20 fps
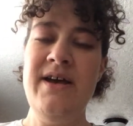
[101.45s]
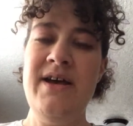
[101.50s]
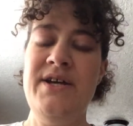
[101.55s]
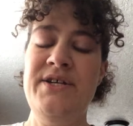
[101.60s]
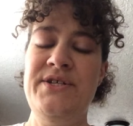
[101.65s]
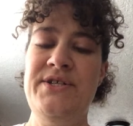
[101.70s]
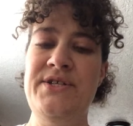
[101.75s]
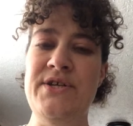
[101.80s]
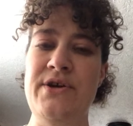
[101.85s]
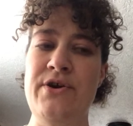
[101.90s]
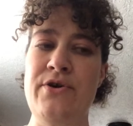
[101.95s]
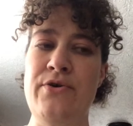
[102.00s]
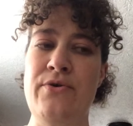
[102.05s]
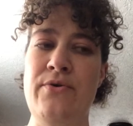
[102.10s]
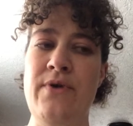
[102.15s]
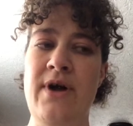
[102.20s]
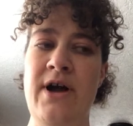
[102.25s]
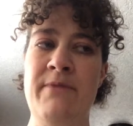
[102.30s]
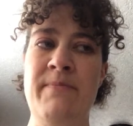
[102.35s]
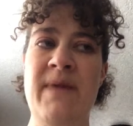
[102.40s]

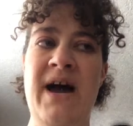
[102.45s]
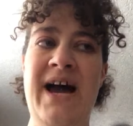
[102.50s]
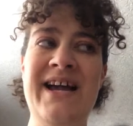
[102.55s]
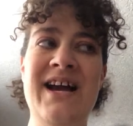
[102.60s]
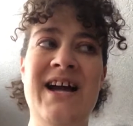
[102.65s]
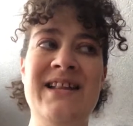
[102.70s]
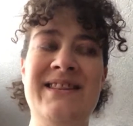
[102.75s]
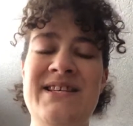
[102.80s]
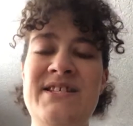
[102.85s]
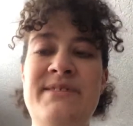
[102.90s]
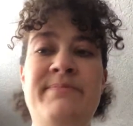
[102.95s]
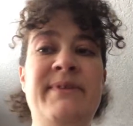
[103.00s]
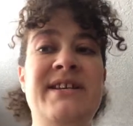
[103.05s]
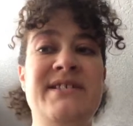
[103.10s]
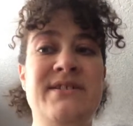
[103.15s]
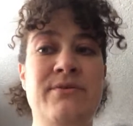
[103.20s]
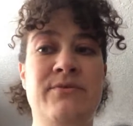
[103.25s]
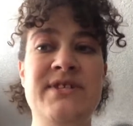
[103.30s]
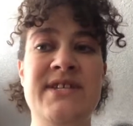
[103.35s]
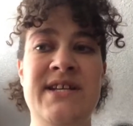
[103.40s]
So I got this
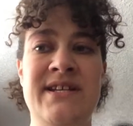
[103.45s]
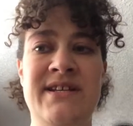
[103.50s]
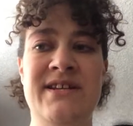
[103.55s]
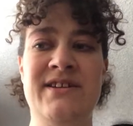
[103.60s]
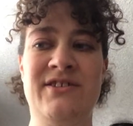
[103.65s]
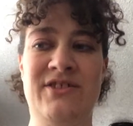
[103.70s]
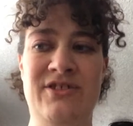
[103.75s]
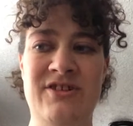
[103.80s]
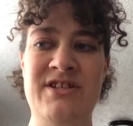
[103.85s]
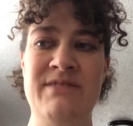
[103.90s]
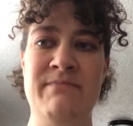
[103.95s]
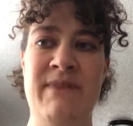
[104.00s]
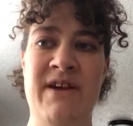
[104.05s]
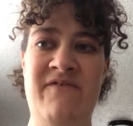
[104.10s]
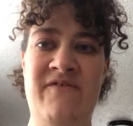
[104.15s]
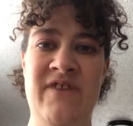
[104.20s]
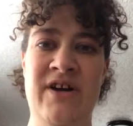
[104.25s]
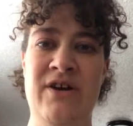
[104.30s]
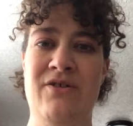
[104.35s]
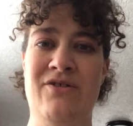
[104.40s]
because it will send an alert to
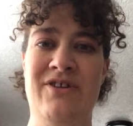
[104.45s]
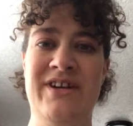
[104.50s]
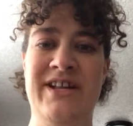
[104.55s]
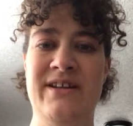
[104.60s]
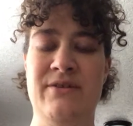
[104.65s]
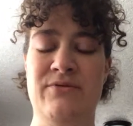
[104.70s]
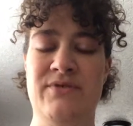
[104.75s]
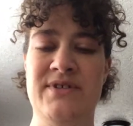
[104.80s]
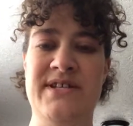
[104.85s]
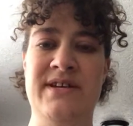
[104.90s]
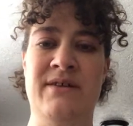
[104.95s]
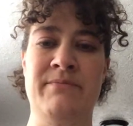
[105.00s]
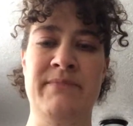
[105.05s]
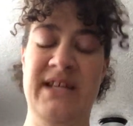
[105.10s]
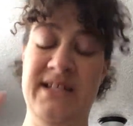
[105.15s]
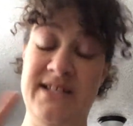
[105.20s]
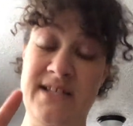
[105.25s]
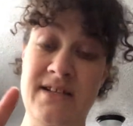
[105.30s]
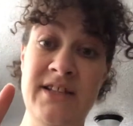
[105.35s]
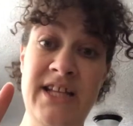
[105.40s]
my phone, and it will tell
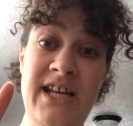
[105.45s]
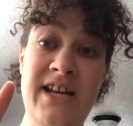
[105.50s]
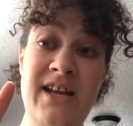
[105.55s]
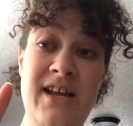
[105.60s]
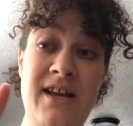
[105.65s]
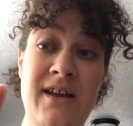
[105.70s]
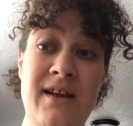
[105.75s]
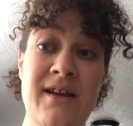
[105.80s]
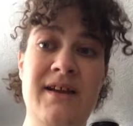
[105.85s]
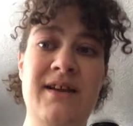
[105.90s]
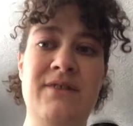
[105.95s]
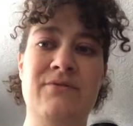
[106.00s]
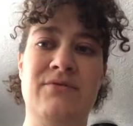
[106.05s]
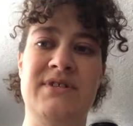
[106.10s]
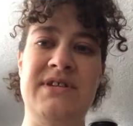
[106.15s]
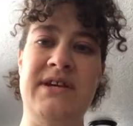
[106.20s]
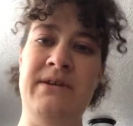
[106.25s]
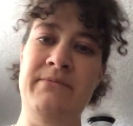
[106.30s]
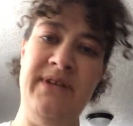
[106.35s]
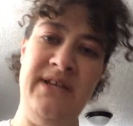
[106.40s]
me it's cleaning, it
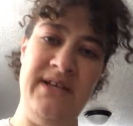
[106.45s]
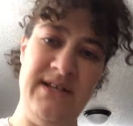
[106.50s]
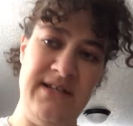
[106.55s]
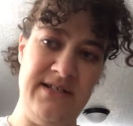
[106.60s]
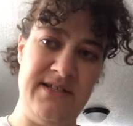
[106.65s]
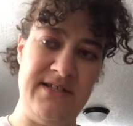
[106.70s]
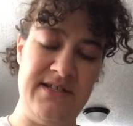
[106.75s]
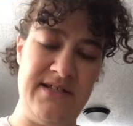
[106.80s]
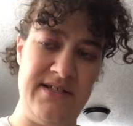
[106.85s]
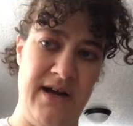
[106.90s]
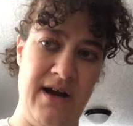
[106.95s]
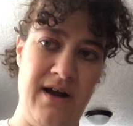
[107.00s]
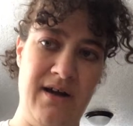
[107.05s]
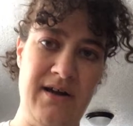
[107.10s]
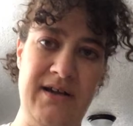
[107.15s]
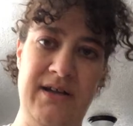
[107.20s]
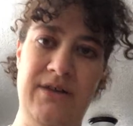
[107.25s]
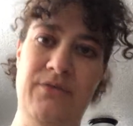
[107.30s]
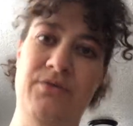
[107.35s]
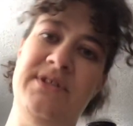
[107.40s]
will tell me it's
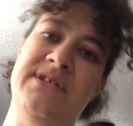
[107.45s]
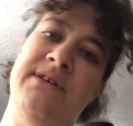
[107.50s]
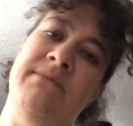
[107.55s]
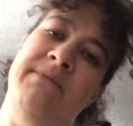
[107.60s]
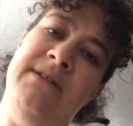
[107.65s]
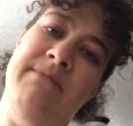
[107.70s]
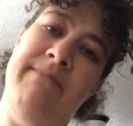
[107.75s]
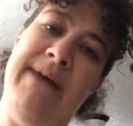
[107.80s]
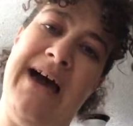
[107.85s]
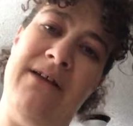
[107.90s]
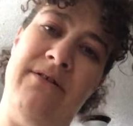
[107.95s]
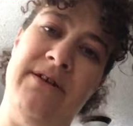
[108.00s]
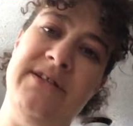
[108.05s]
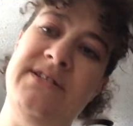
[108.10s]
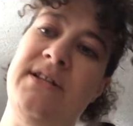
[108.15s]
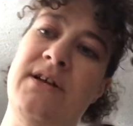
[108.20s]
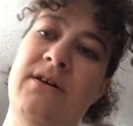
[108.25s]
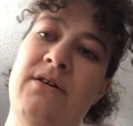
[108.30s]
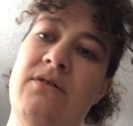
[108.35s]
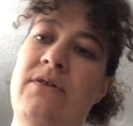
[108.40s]
stuck, it will tell me the
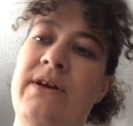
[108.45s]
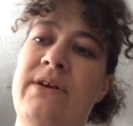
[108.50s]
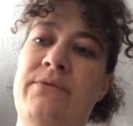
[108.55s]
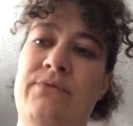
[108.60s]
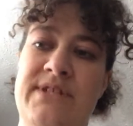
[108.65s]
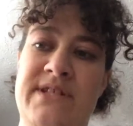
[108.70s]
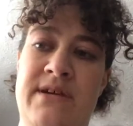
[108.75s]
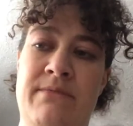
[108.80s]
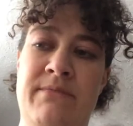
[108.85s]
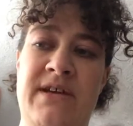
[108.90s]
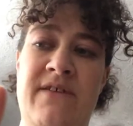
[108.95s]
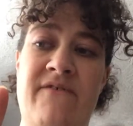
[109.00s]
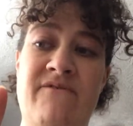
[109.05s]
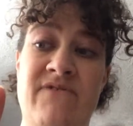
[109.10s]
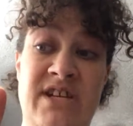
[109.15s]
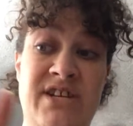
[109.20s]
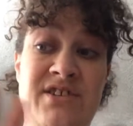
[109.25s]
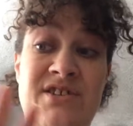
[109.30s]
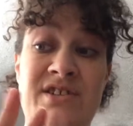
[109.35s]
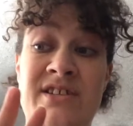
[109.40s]
battery's low, it will tell me it
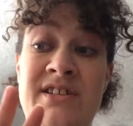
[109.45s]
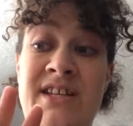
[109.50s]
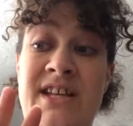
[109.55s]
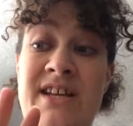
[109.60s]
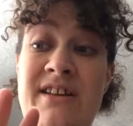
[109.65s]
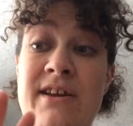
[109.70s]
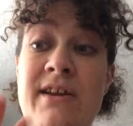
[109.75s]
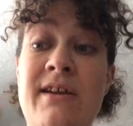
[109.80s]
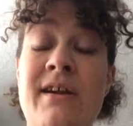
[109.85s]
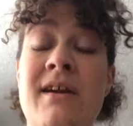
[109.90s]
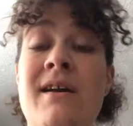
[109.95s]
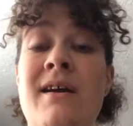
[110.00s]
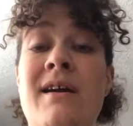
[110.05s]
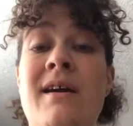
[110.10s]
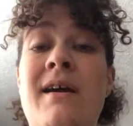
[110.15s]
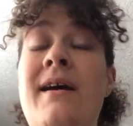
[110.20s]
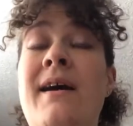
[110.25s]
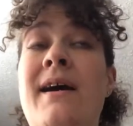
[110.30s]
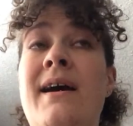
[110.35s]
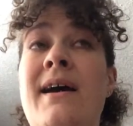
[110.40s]
finished cleaning,
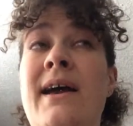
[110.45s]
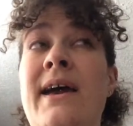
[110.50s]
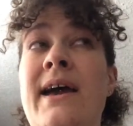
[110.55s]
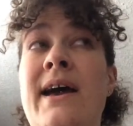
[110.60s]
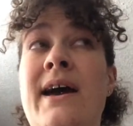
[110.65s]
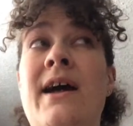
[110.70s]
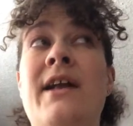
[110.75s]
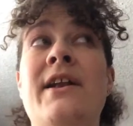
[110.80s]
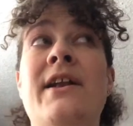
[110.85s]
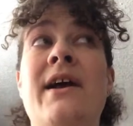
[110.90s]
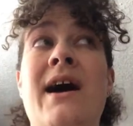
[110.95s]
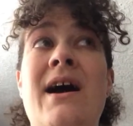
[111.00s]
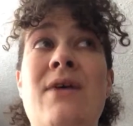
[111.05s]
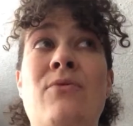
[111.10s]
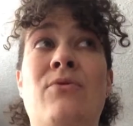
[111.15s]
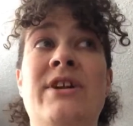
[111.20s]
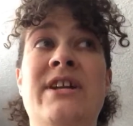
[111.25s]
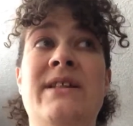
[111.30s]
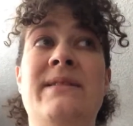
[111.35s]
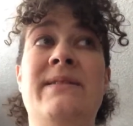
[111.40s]
and I
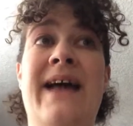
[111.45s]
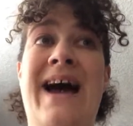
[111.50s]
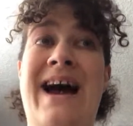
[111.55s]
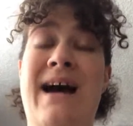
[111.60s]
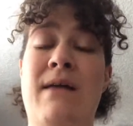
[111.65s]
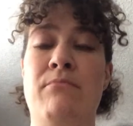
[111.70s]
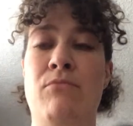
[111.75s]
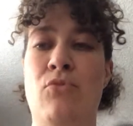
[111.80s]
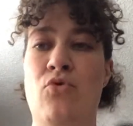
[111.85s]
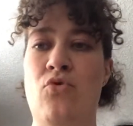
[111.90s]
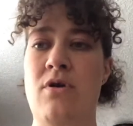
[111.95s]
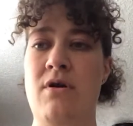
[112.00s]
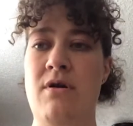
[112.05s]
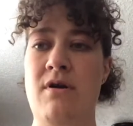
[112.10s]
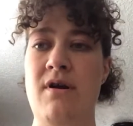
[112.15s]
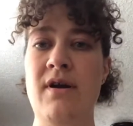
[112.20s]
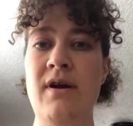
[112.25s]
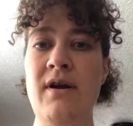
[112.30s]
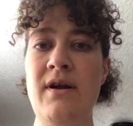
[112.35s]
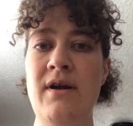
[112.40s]
wanted that
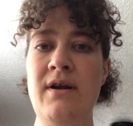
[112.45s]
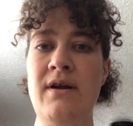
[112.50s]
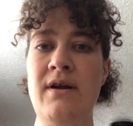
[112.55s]
more